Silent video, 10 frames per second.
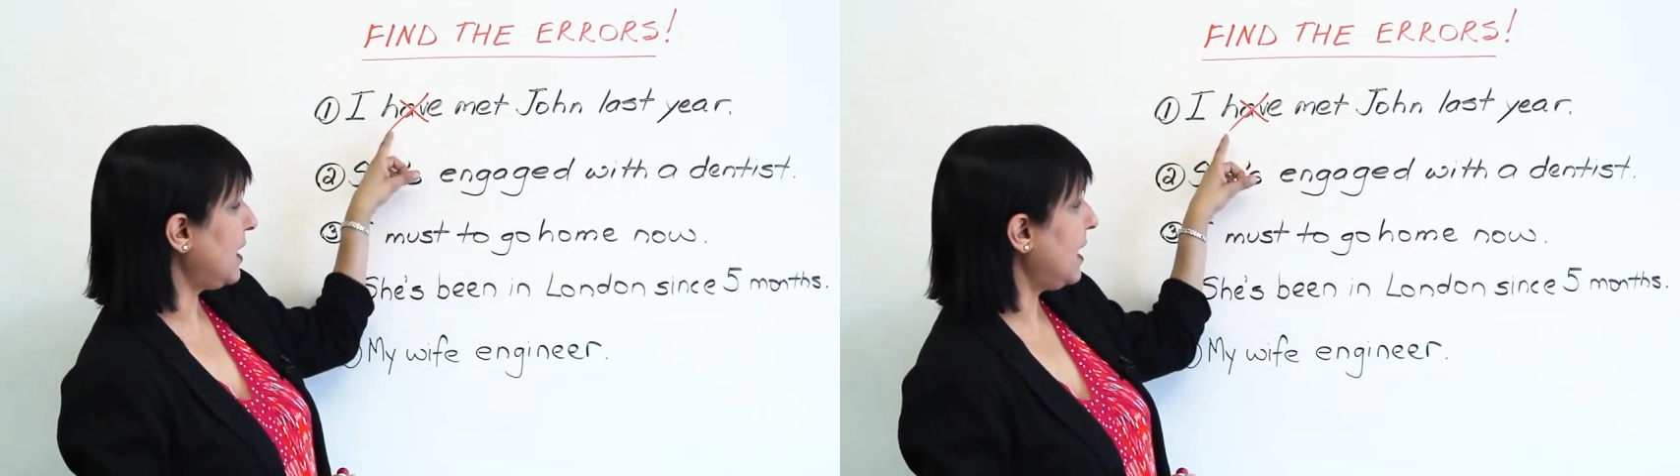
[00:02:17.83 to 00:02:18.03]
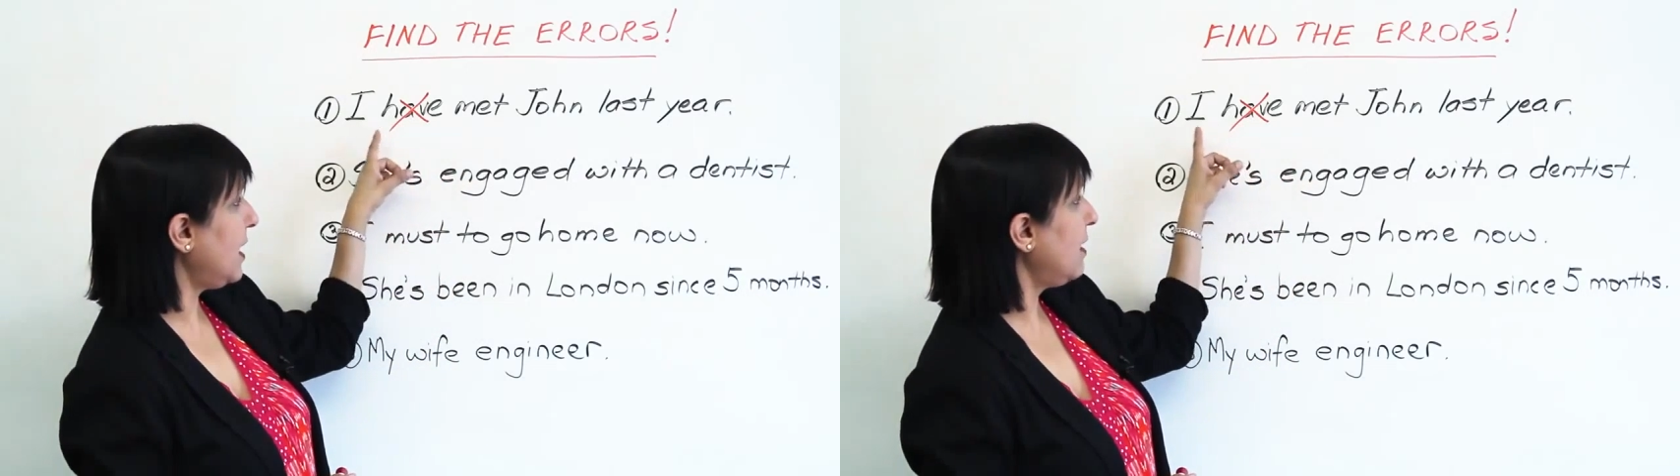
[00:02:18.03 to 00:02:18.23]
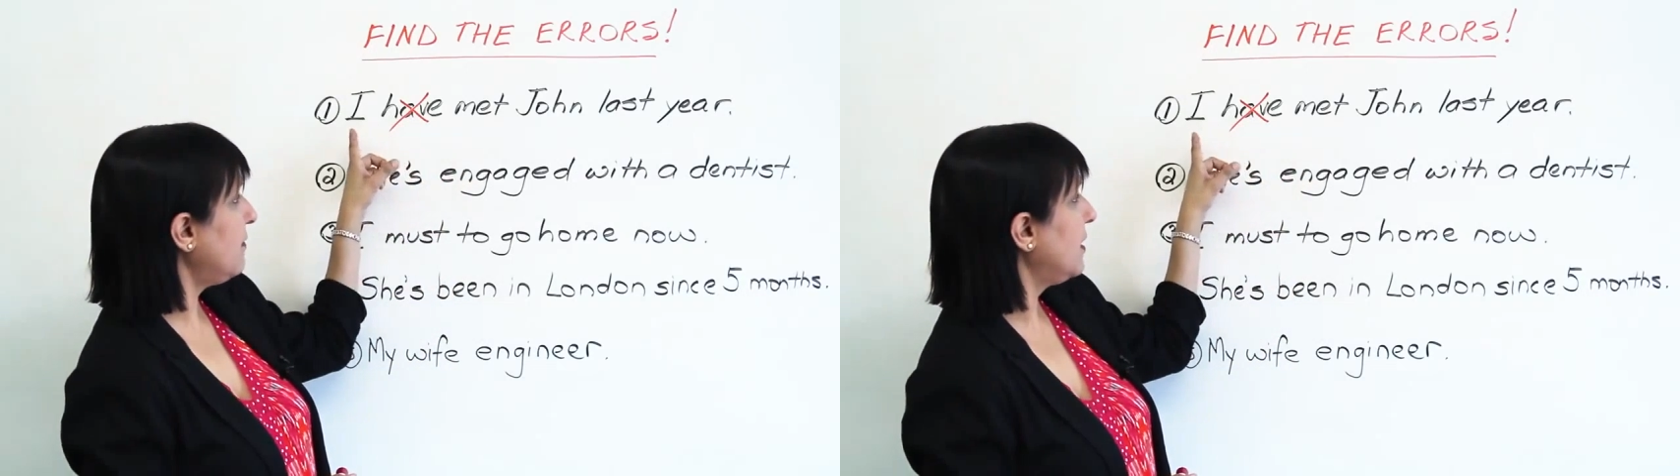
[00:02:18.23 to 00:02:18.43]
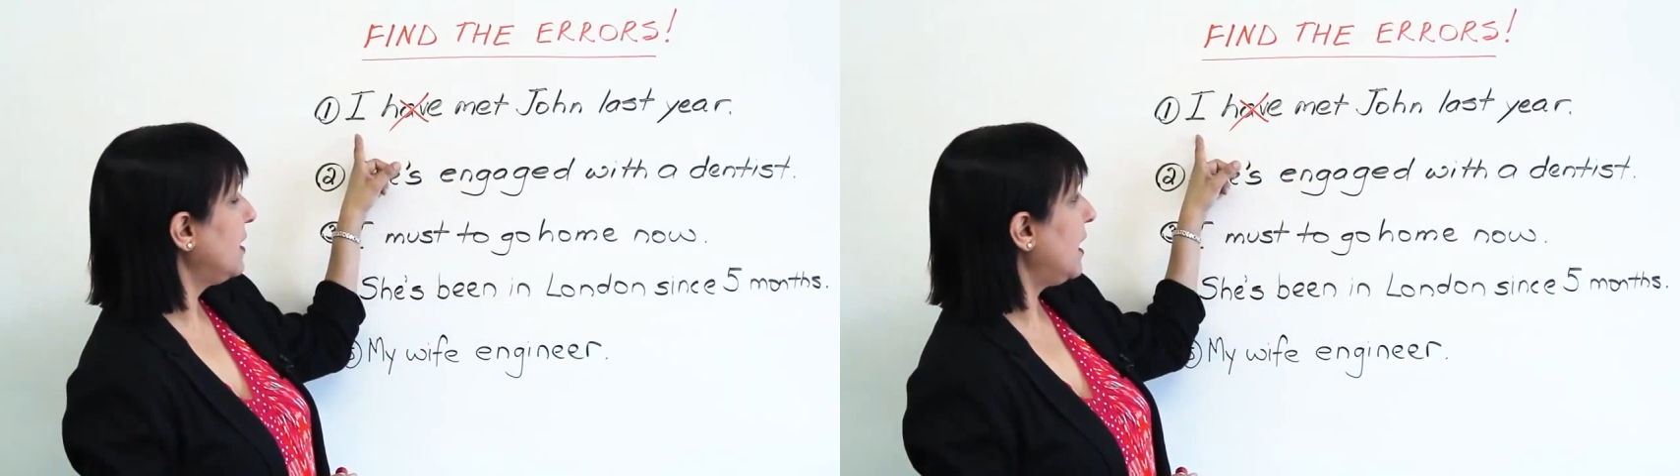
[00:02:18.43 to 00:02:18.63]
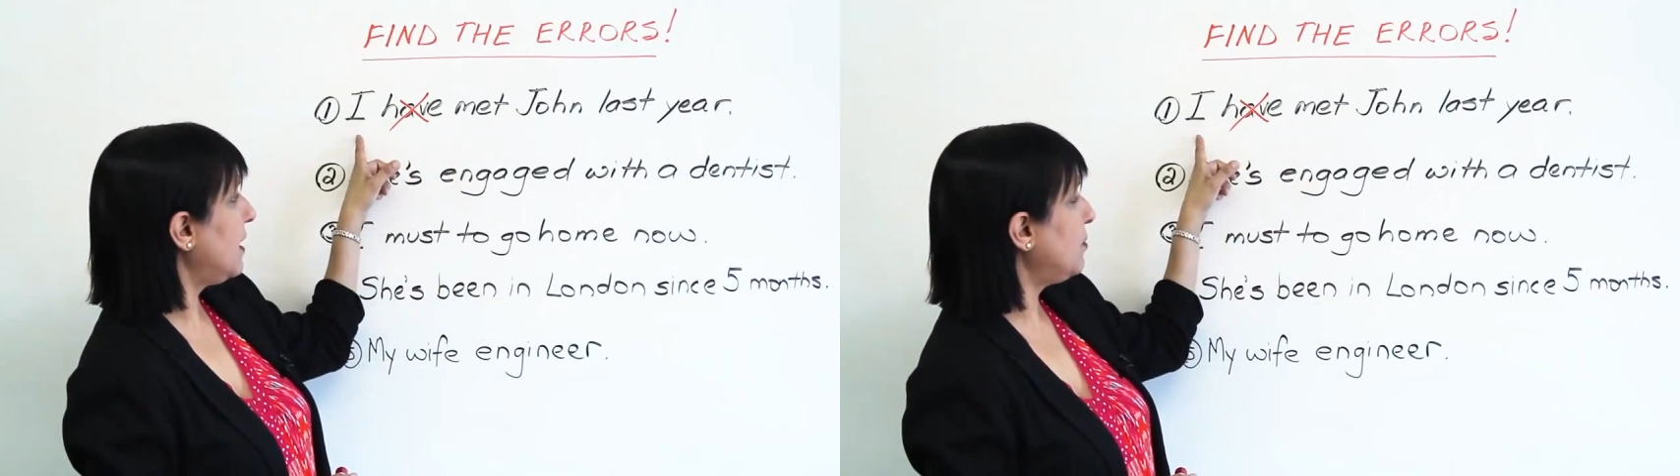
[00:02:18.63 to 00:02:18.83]
the have,
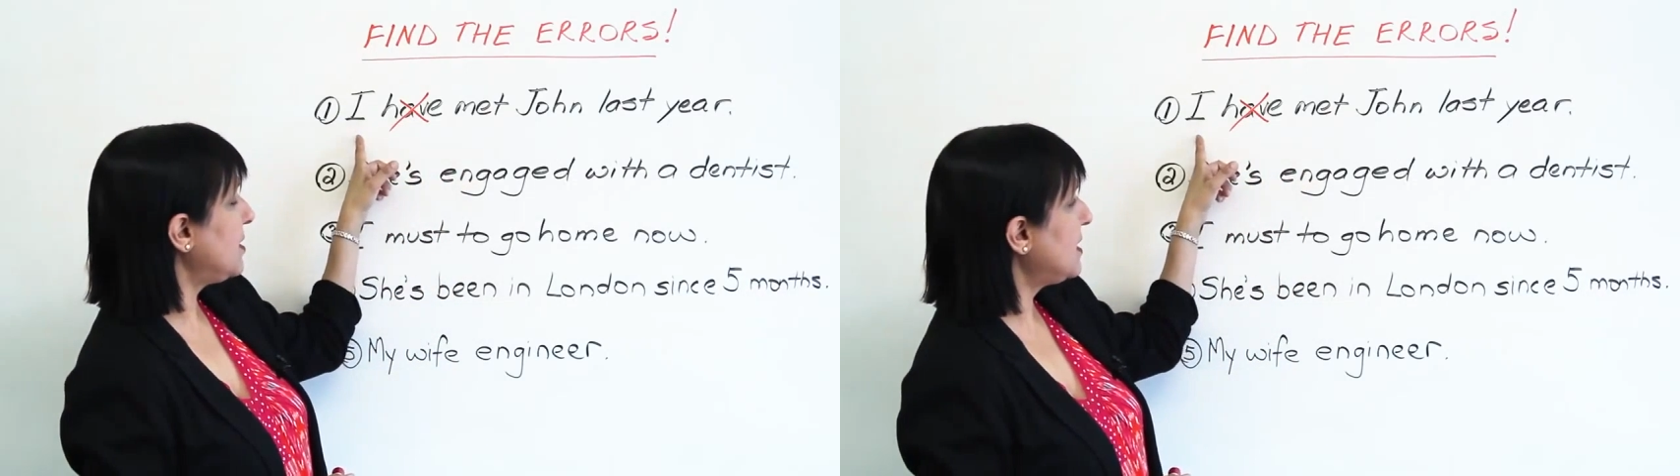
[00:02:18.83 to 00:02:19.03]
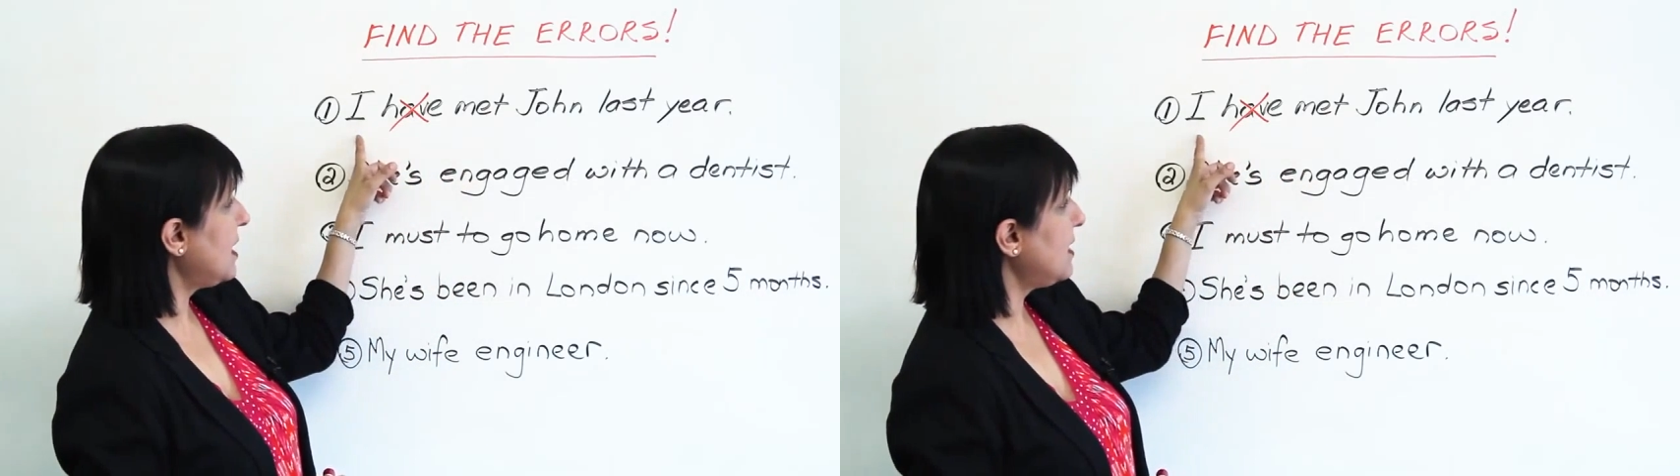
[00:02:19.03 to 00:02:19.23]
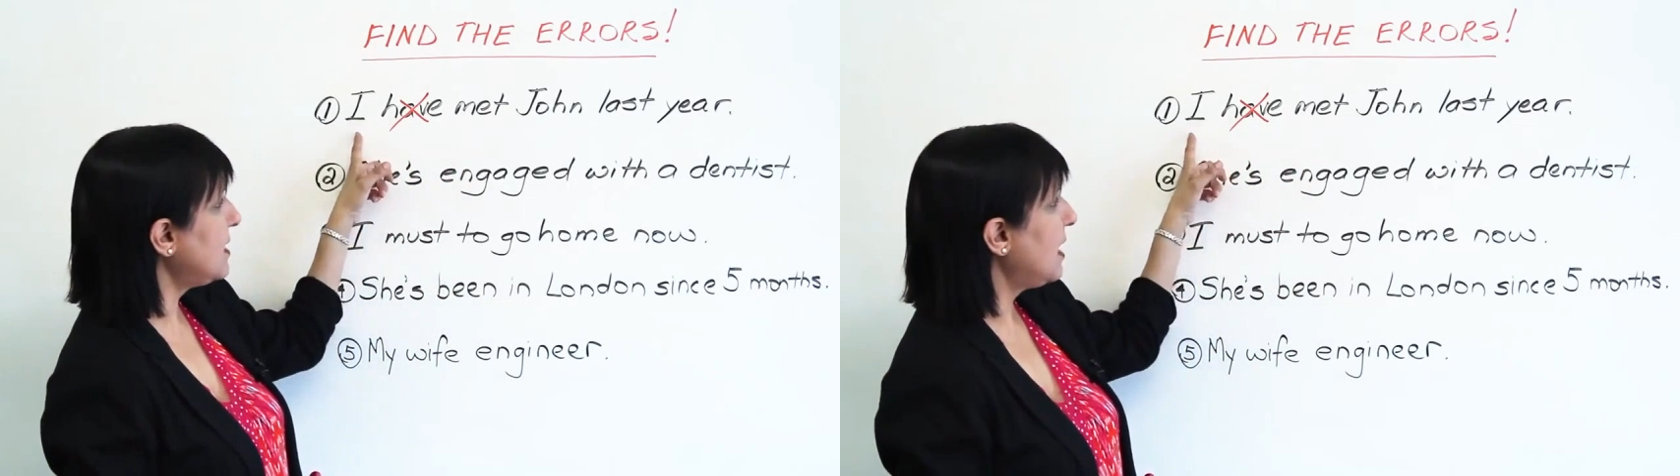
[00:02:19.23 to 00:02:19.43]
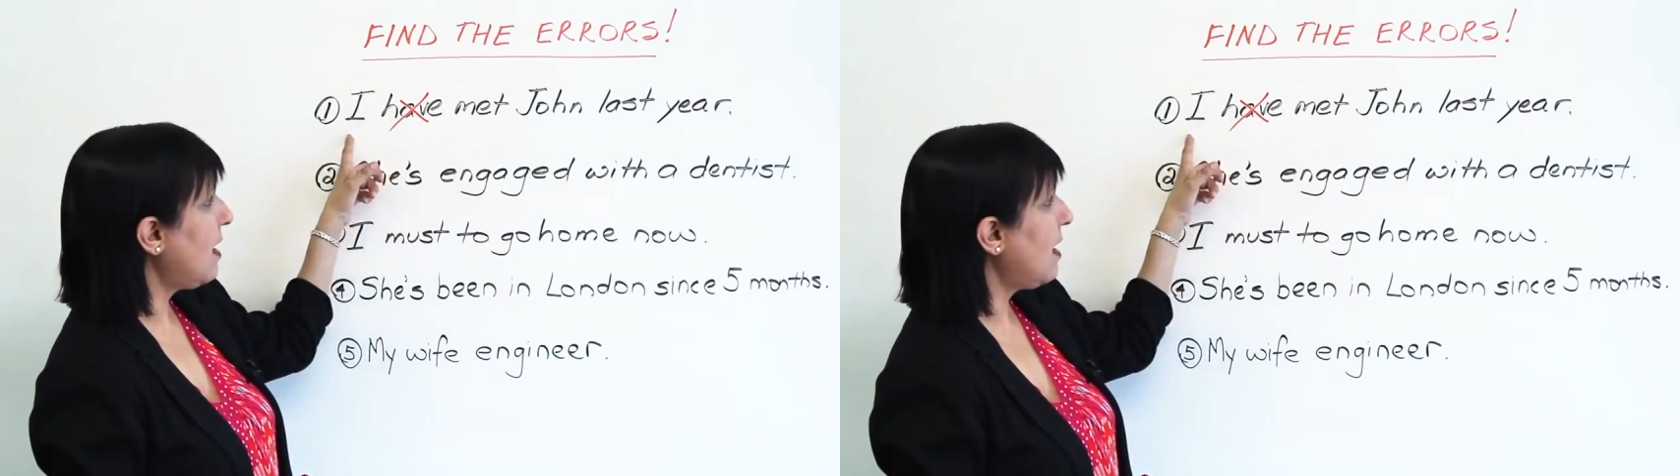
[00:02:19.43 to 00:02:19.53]
and it says,